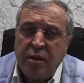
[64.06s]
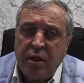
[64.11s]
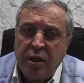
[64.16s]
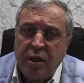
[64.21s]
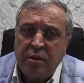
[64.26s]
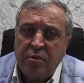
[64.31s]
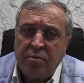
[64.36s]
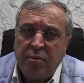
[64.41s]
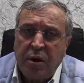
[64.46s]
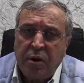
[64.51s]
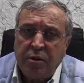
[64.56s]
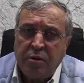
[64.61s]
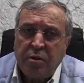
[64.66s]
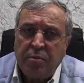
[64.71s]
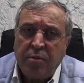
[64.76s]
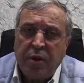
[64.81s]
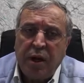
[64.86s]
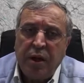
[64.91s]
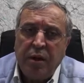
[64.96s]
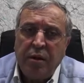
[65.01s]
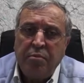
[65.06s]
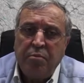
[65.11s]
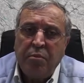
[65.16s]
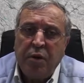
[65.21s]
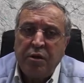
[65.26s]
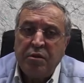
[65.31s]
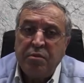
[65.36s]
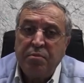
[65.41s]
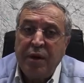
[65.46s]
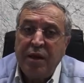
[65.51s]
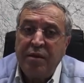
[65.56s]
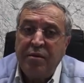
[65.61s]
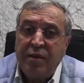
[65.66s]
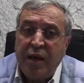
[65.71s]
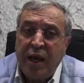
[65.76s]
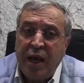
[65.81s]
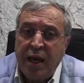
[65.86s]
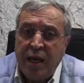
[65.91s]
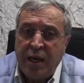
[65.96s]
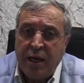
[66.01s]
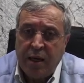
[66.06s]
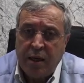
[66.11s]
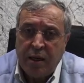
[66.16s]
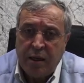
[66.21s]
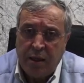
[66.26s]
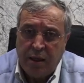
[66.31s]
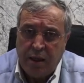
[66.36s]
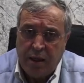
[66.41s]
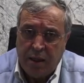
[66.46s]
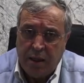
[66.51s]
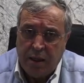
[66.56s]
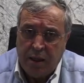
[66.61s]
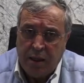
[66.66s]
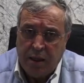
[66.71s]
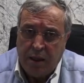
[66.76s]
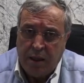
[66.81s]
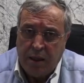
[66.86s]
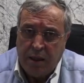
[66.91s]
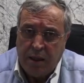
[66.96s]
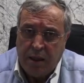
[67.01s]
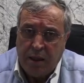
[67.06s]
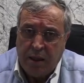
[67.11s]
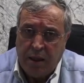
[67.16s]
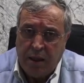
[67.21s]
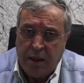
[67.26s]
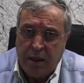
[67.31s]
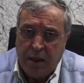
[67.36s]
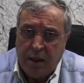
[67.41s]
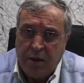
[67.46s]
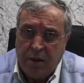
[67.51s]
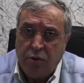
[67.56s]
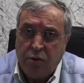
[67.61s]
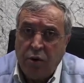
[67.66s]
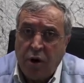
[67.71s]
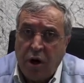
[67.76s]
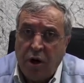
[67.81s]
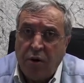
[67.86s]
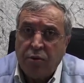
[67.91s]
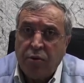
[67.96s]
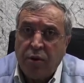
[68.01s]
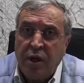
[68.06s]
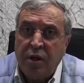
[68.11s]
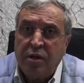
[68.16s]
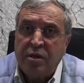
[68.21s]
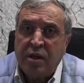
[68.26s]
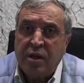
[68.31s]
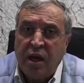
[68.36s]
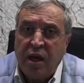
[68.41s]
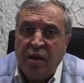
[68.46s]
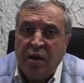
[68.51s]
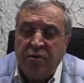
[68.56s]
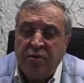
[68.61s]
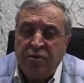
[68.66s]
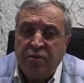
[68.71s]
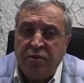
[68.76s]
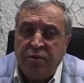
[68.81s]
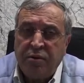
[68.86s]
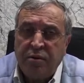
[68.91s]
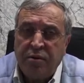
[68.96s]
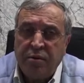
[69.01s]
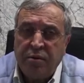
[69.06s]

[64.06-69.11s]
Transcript: this blood supply must maintain throughout its life.